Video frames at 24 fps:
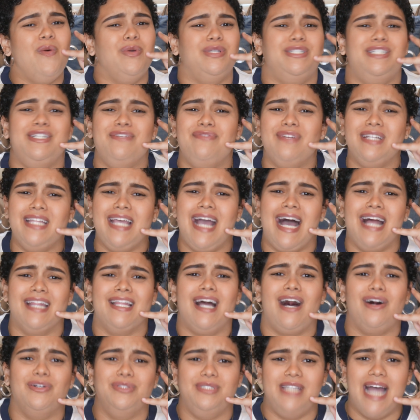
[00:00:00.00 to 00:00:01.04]
would she really have
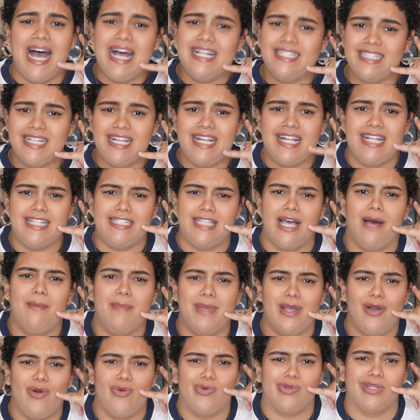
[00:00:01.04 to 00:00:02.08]
the audacity to tell me
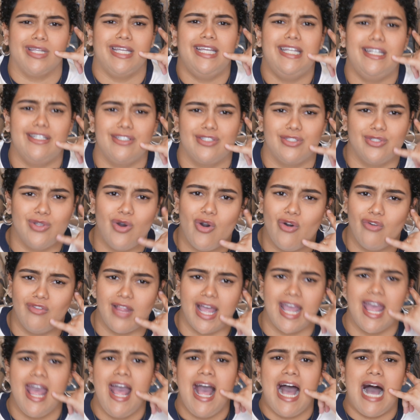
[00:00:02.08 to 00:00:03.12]
to go clean the stove?
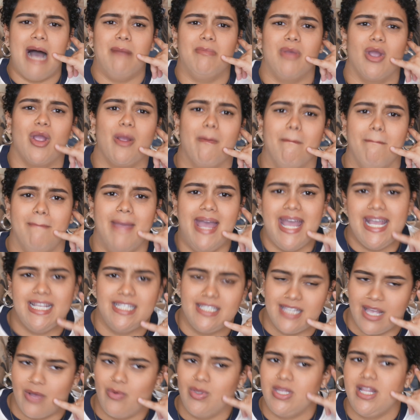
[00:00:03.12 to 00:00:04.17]
Like, I'm her.
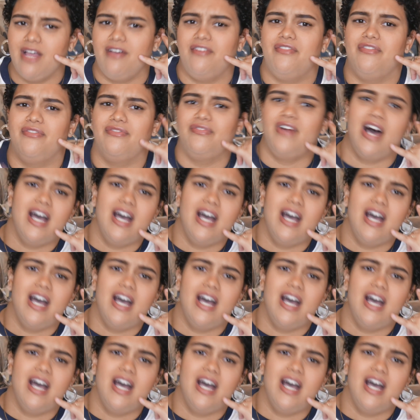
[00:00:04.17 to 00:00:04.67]
It's like, what the f-?